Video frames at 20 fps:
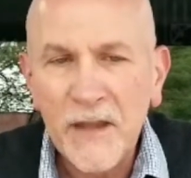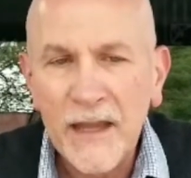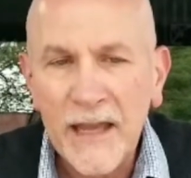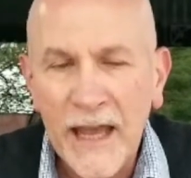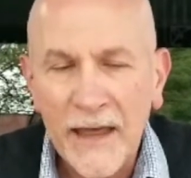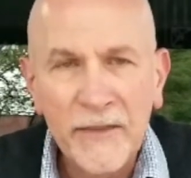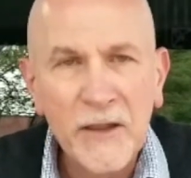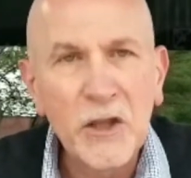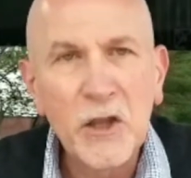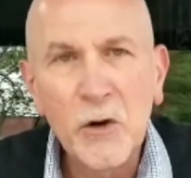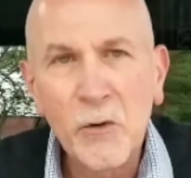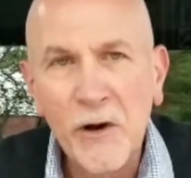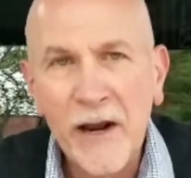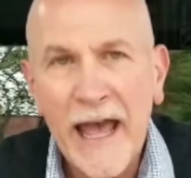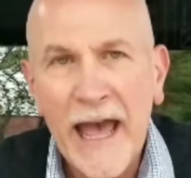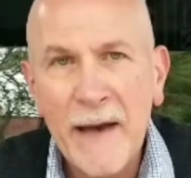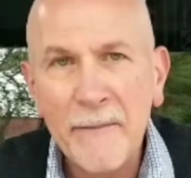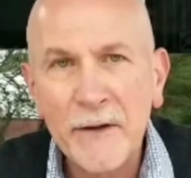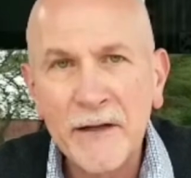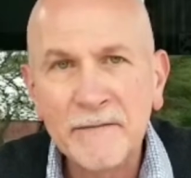And then you know what
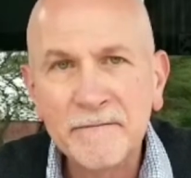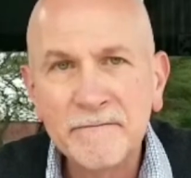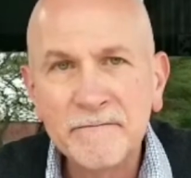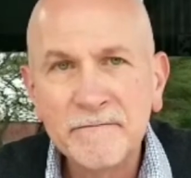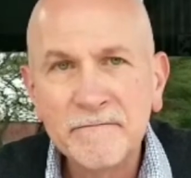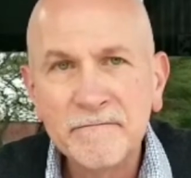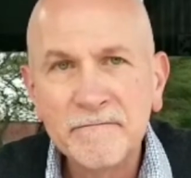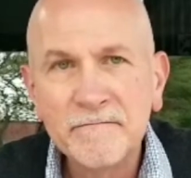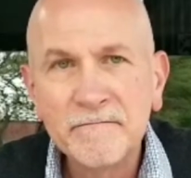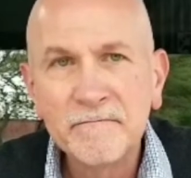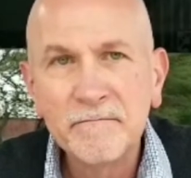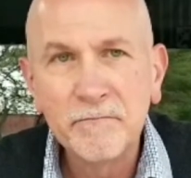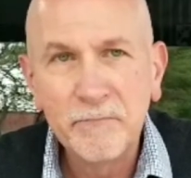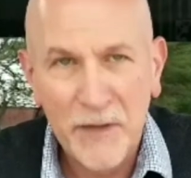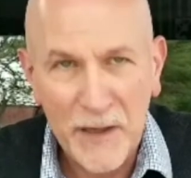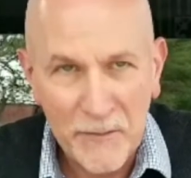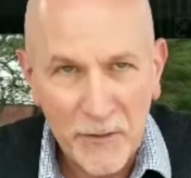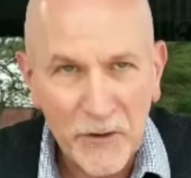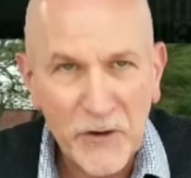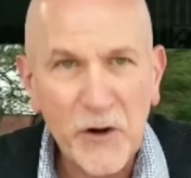happened?
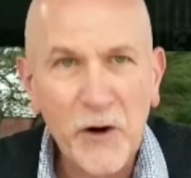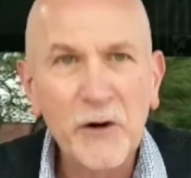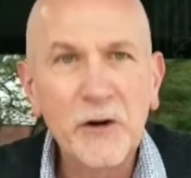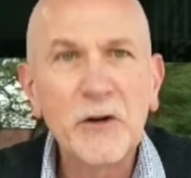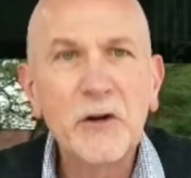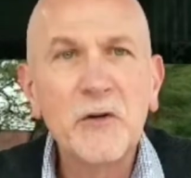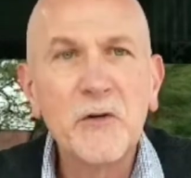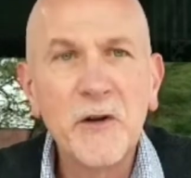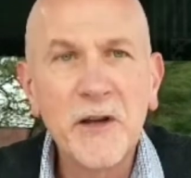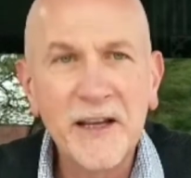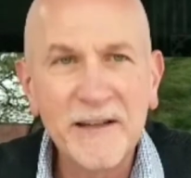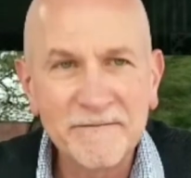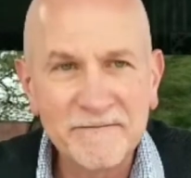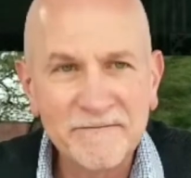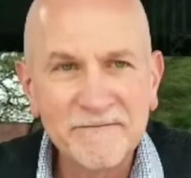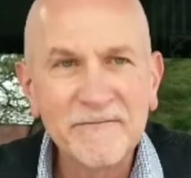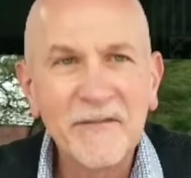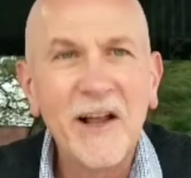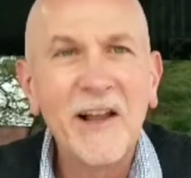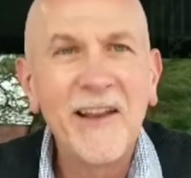People started doing it
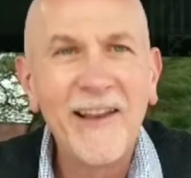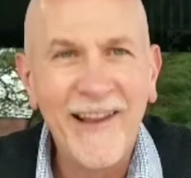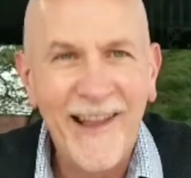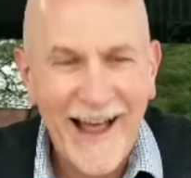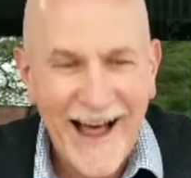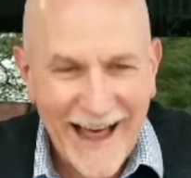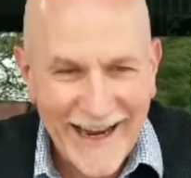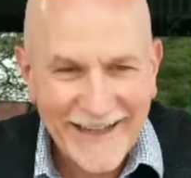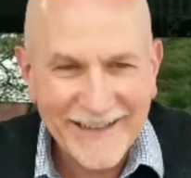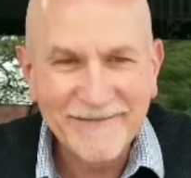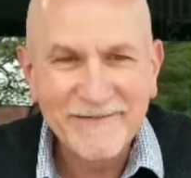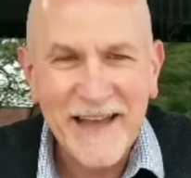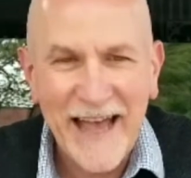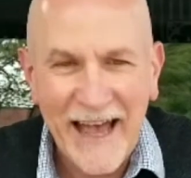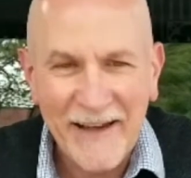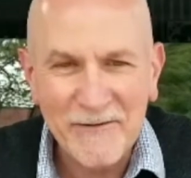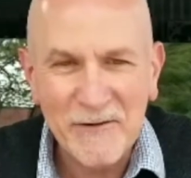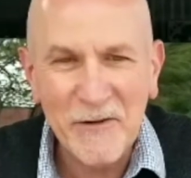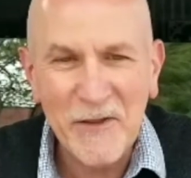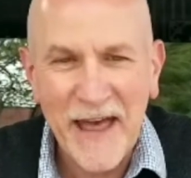a lot
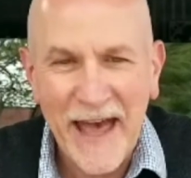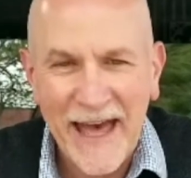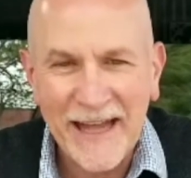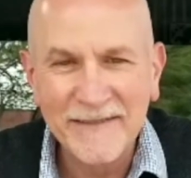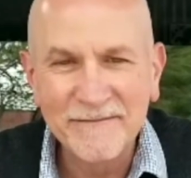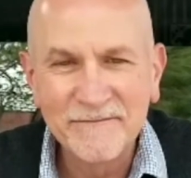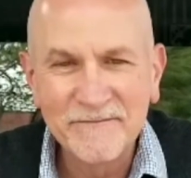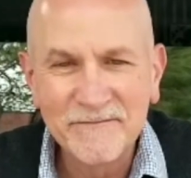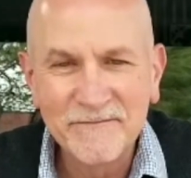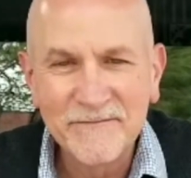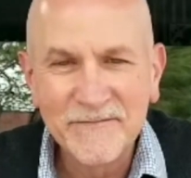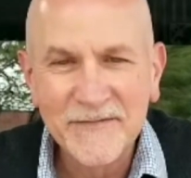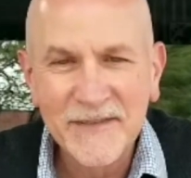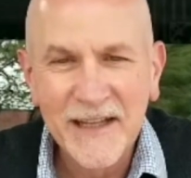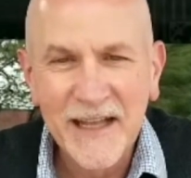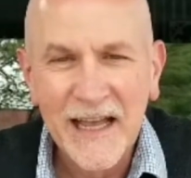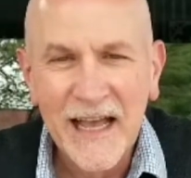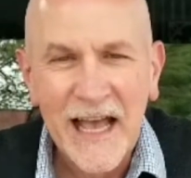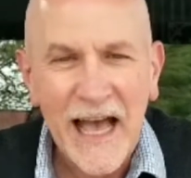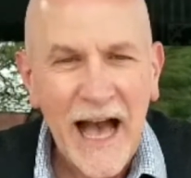after that.
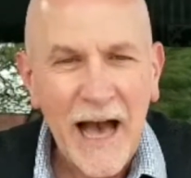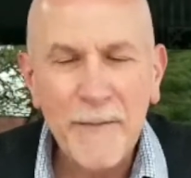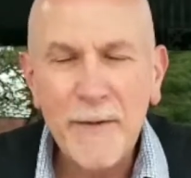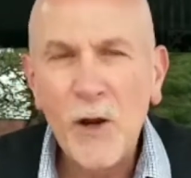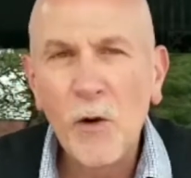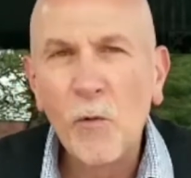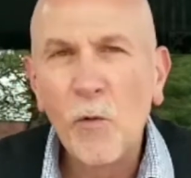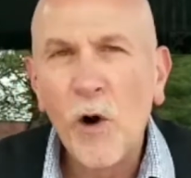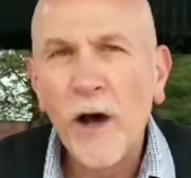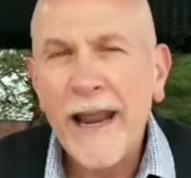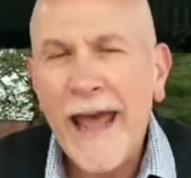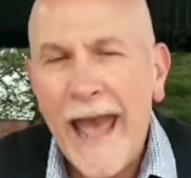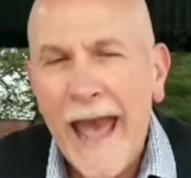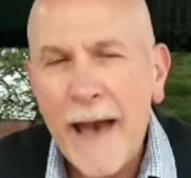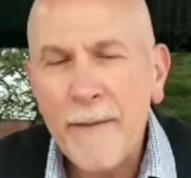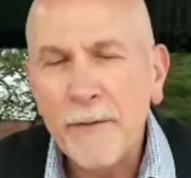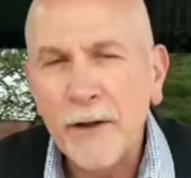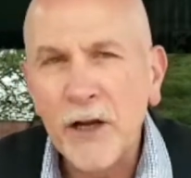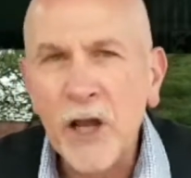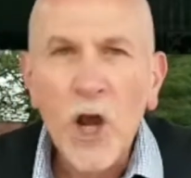I mean, what
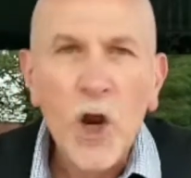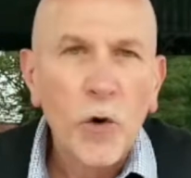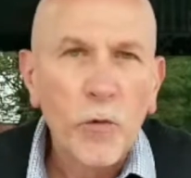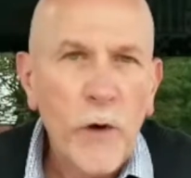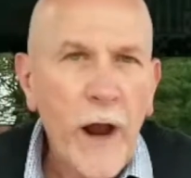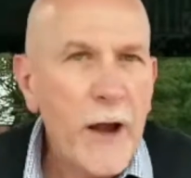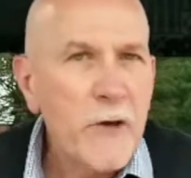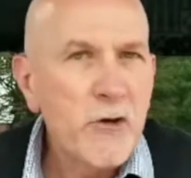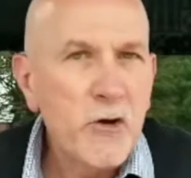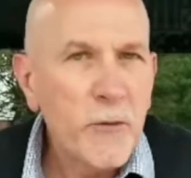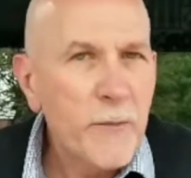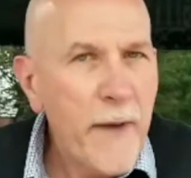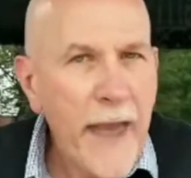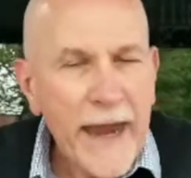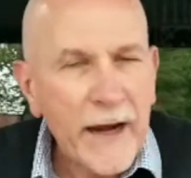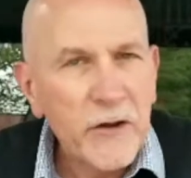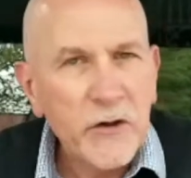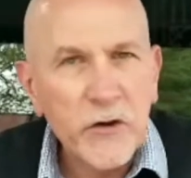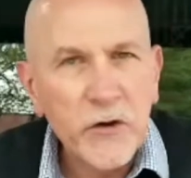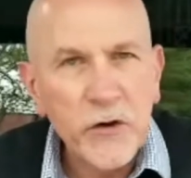happened? Roger
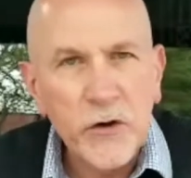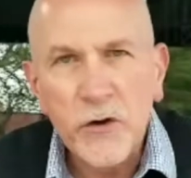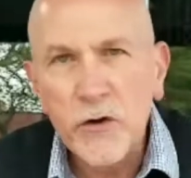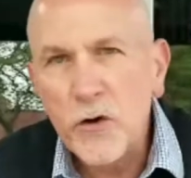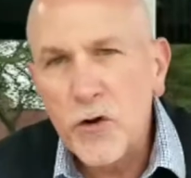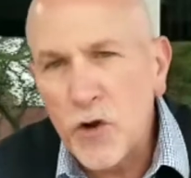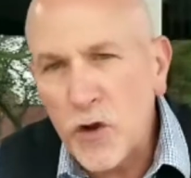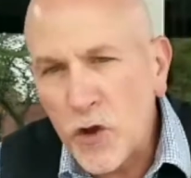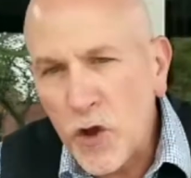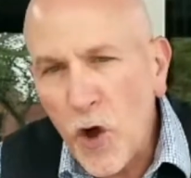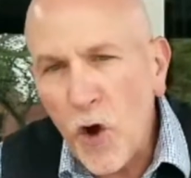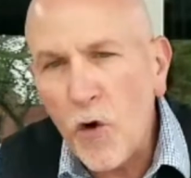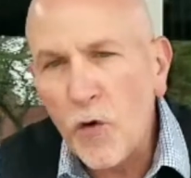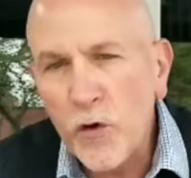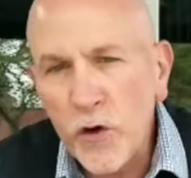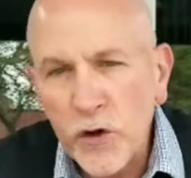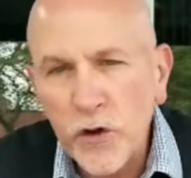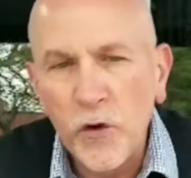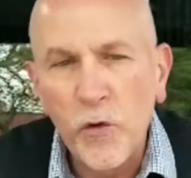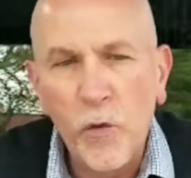Bannister
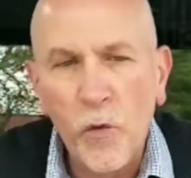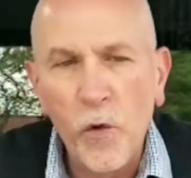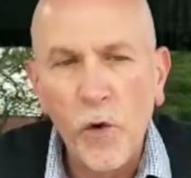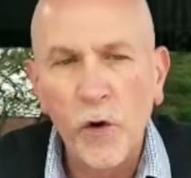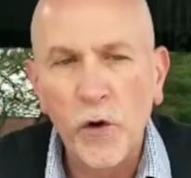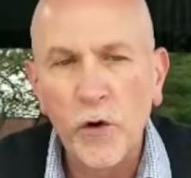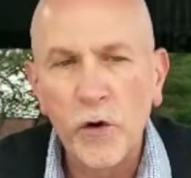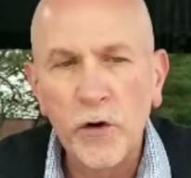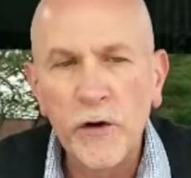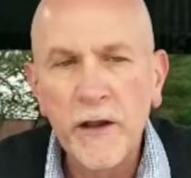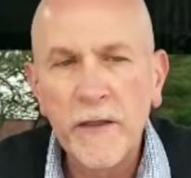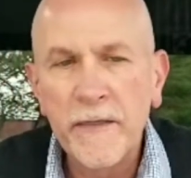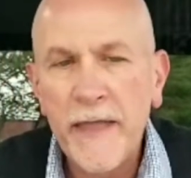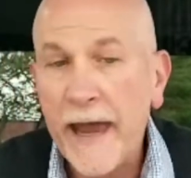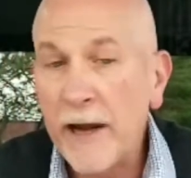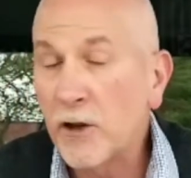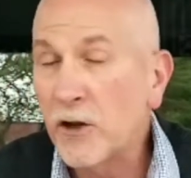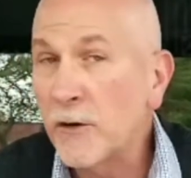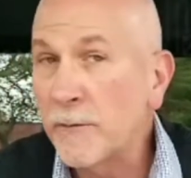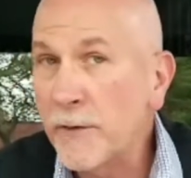showed the world that
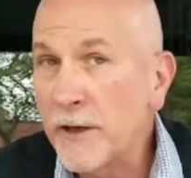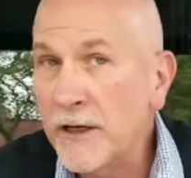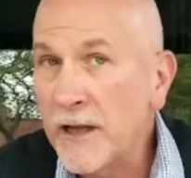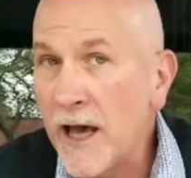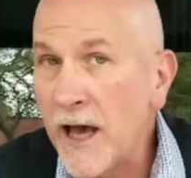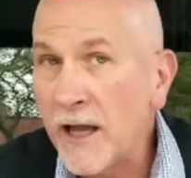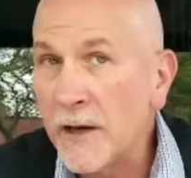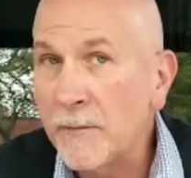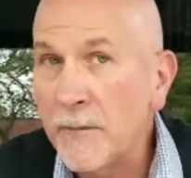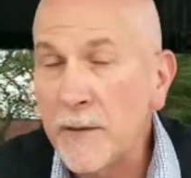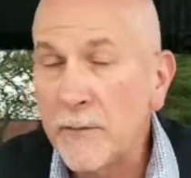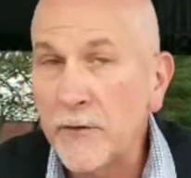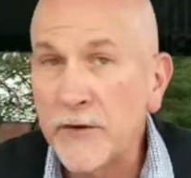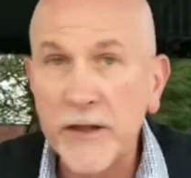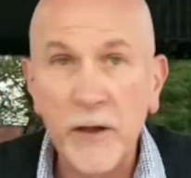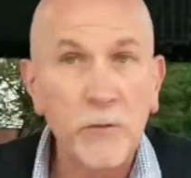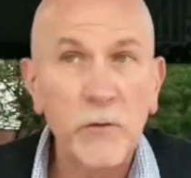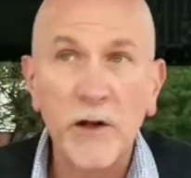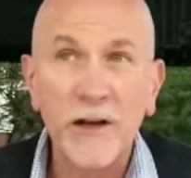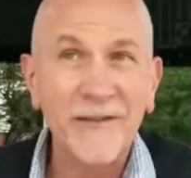it could be done. People
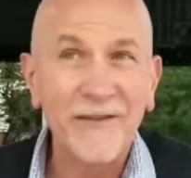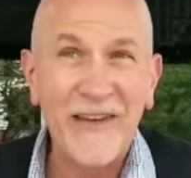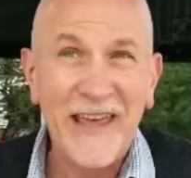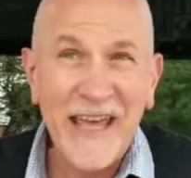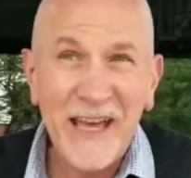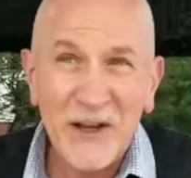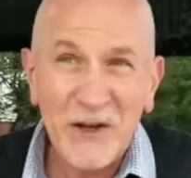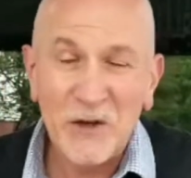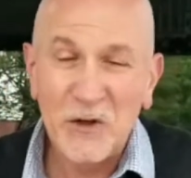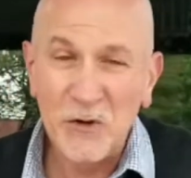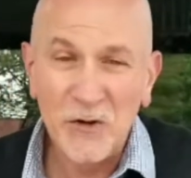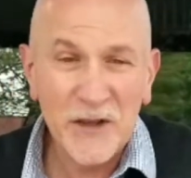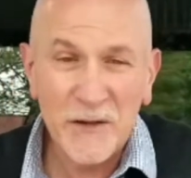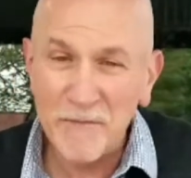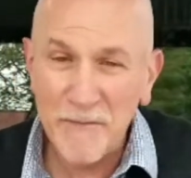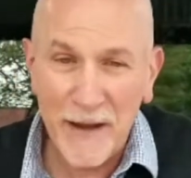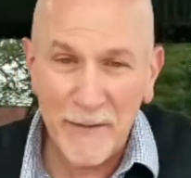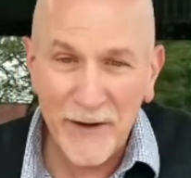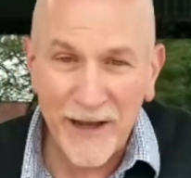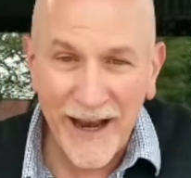said, well, if he can do it,
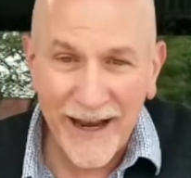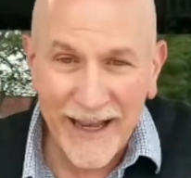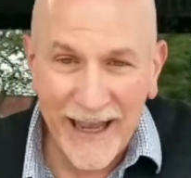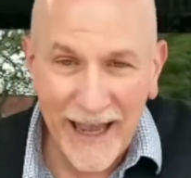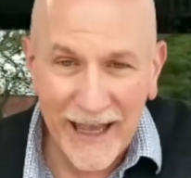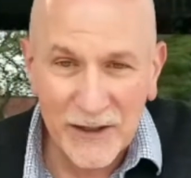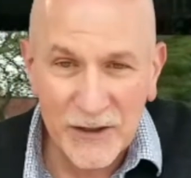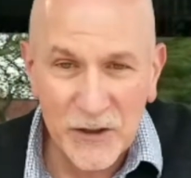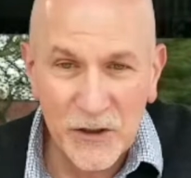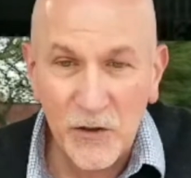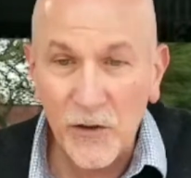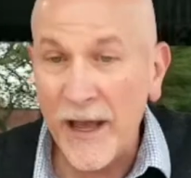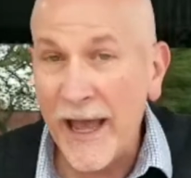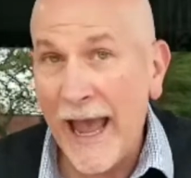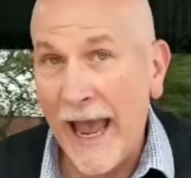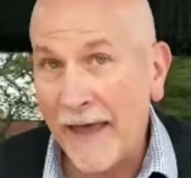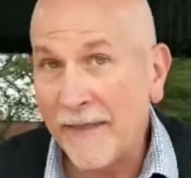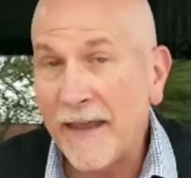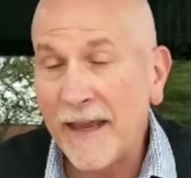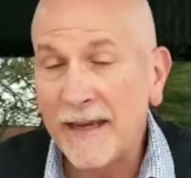maybe I can too.
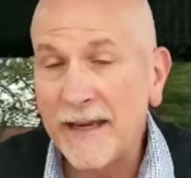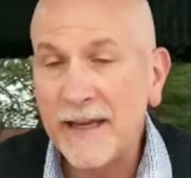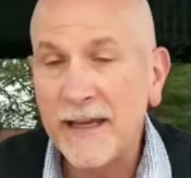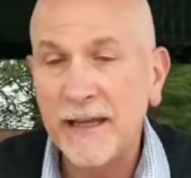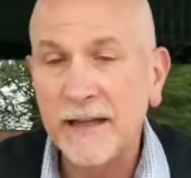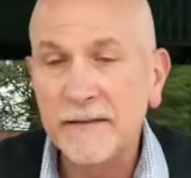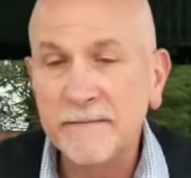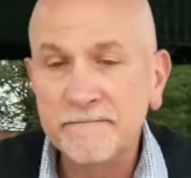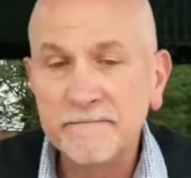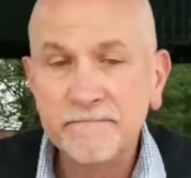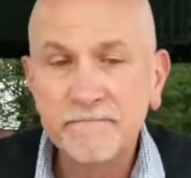And they did.